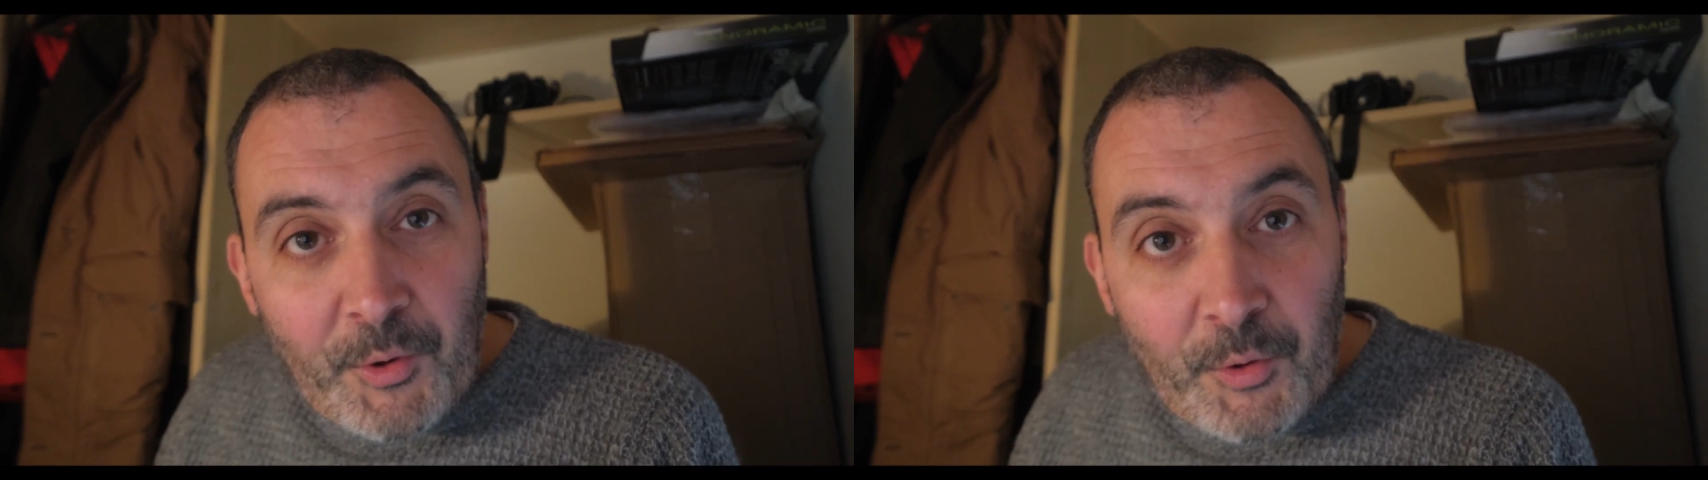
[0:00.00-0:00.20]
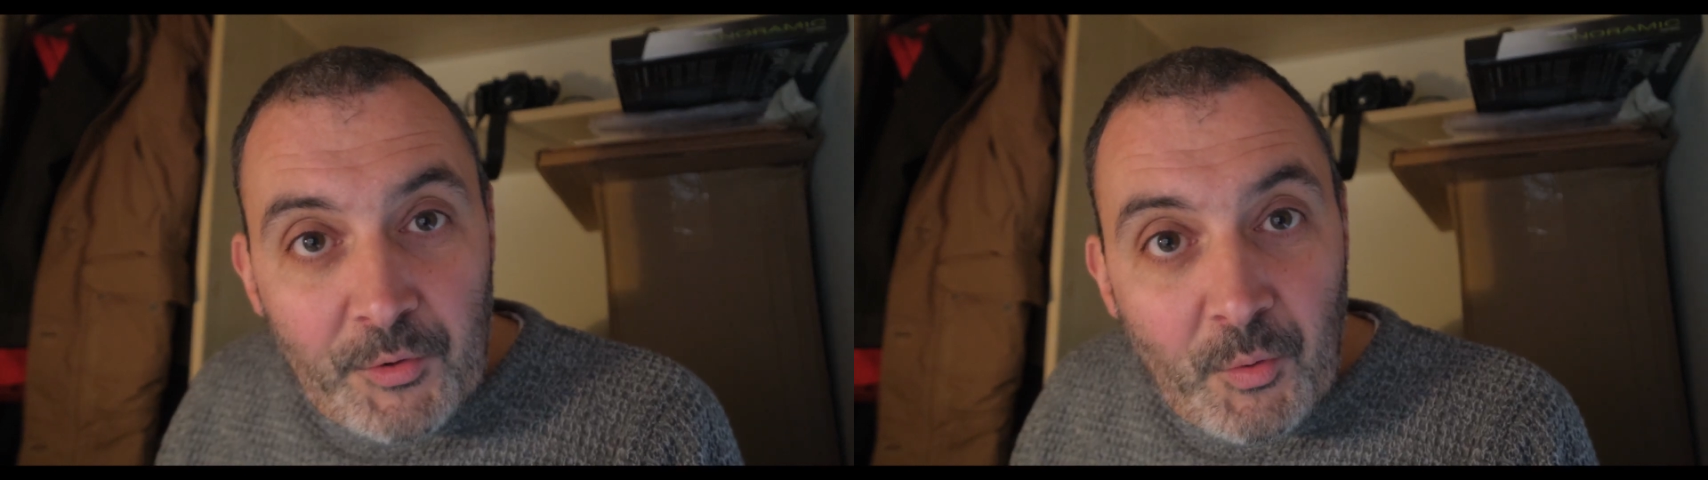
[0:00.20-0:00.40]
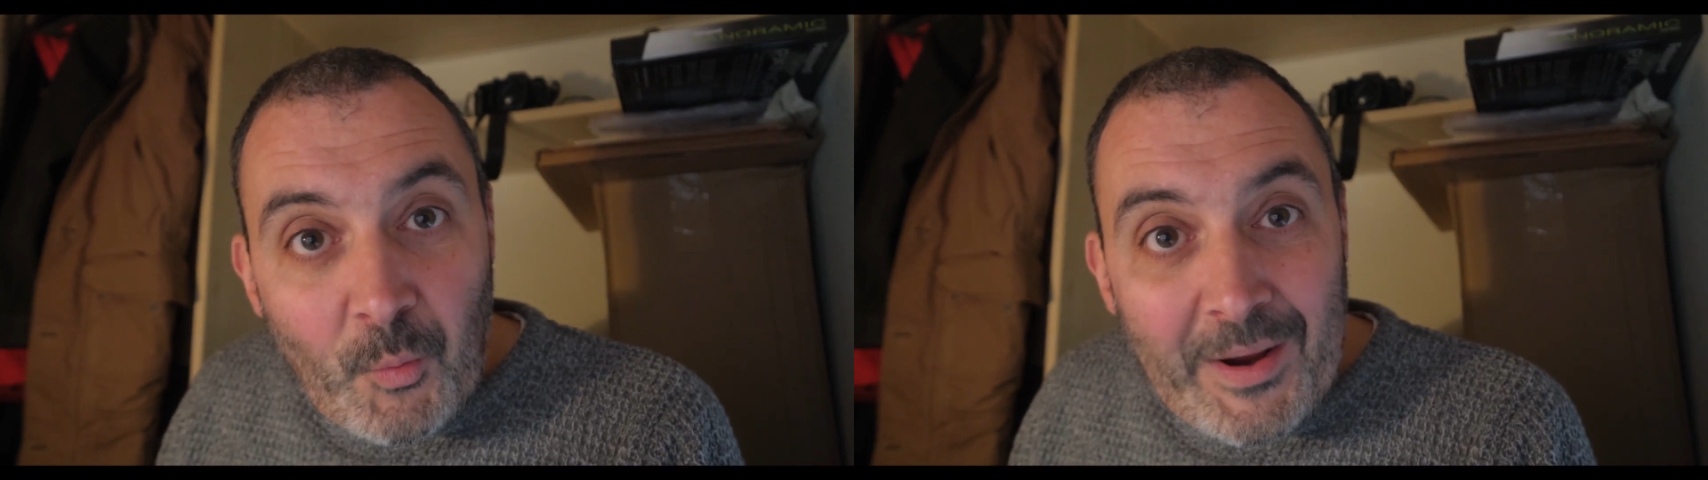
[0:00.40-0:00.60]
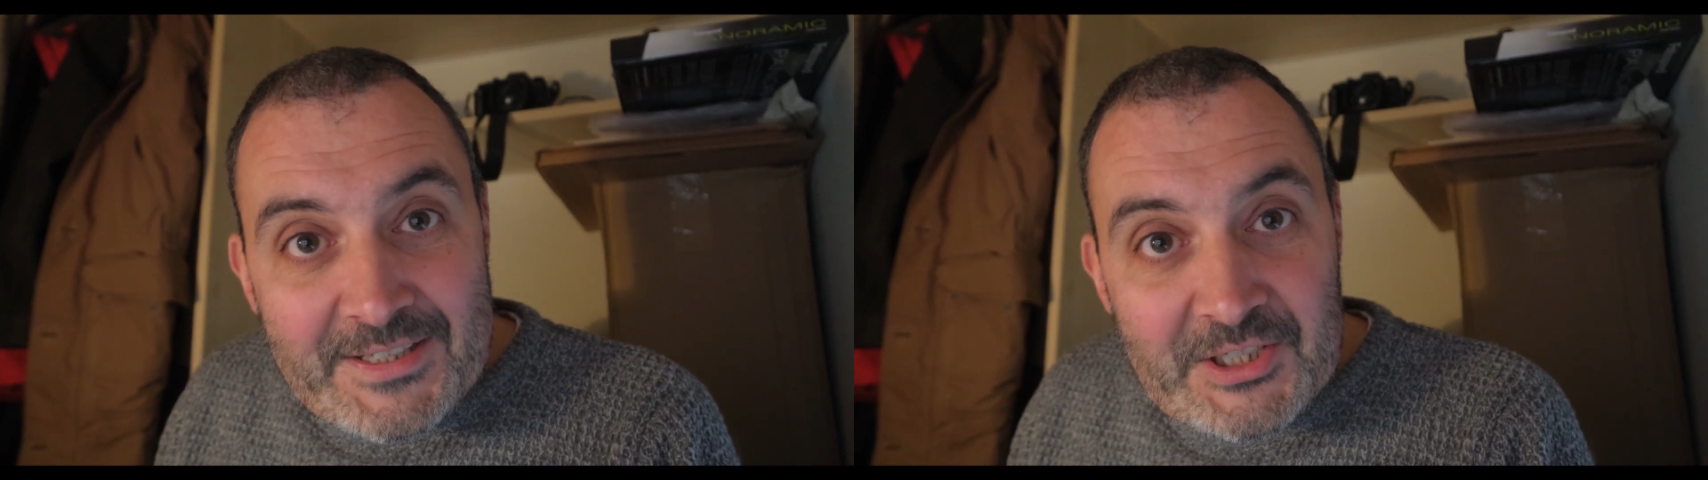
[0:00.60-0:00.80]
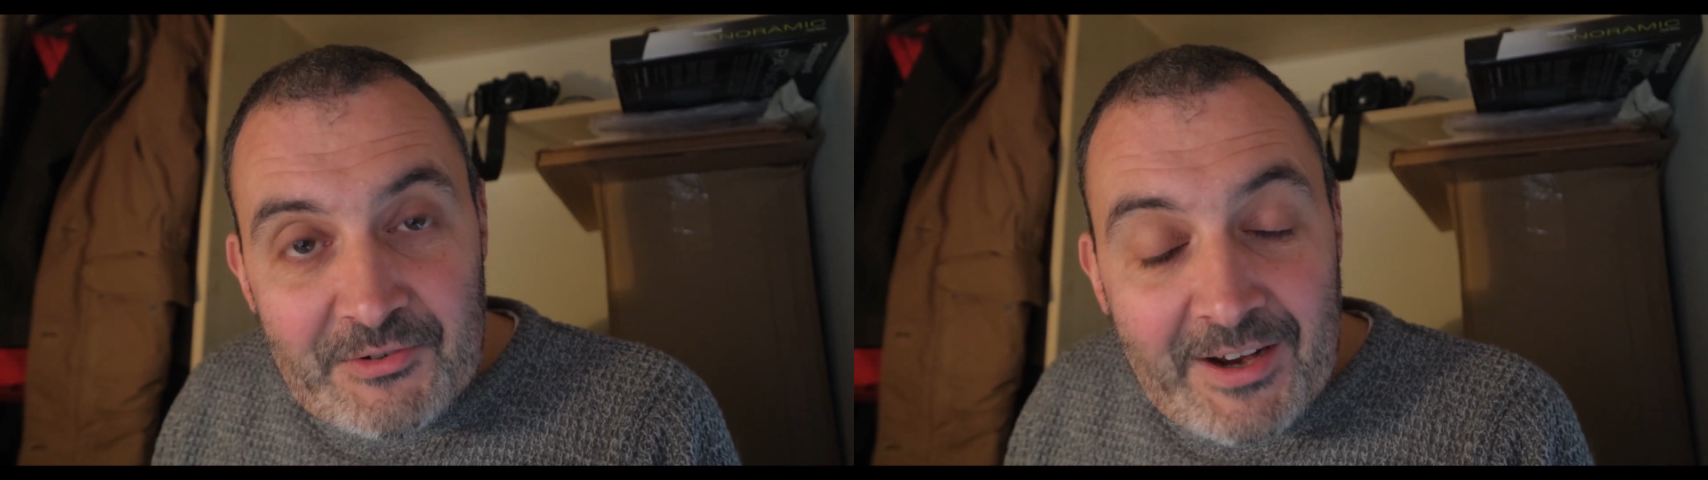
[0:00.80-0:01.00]
on
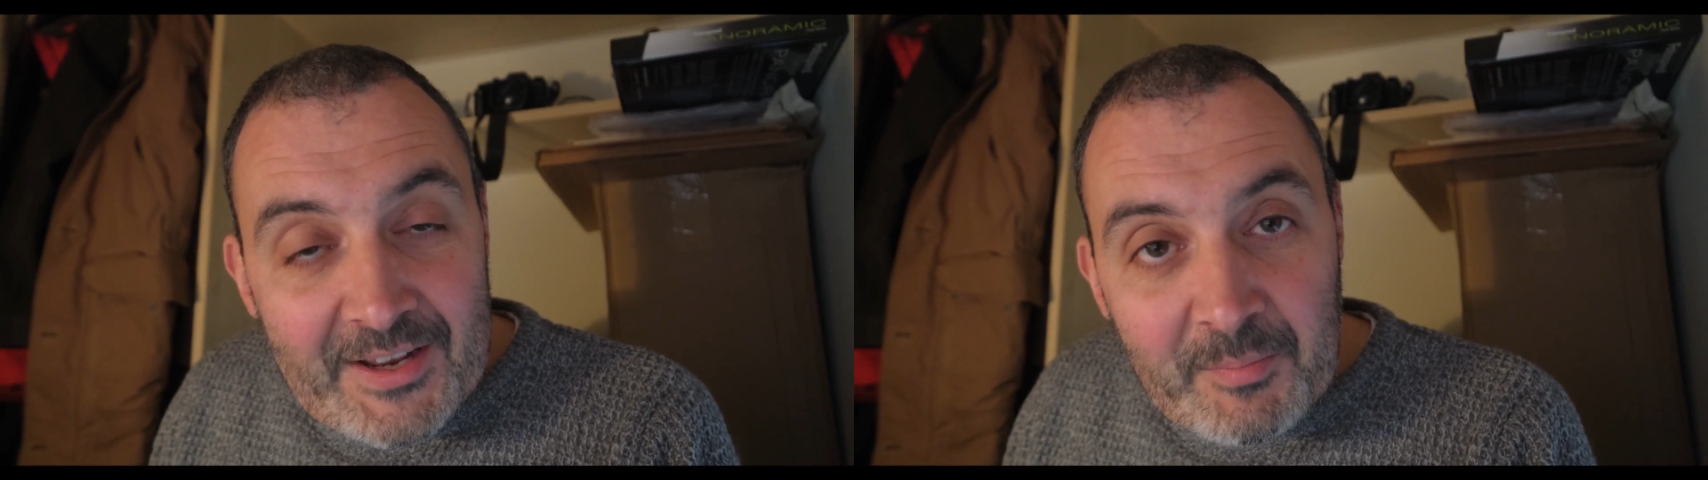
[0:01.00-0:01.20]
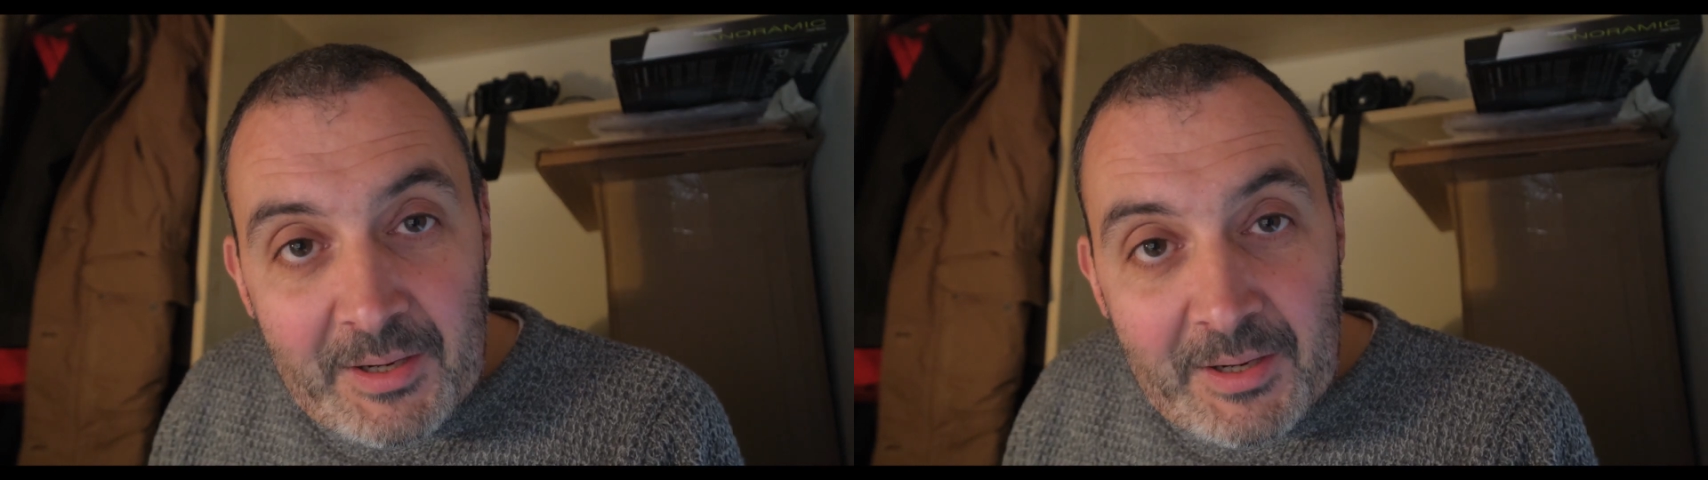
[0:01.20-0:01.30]
West Strand,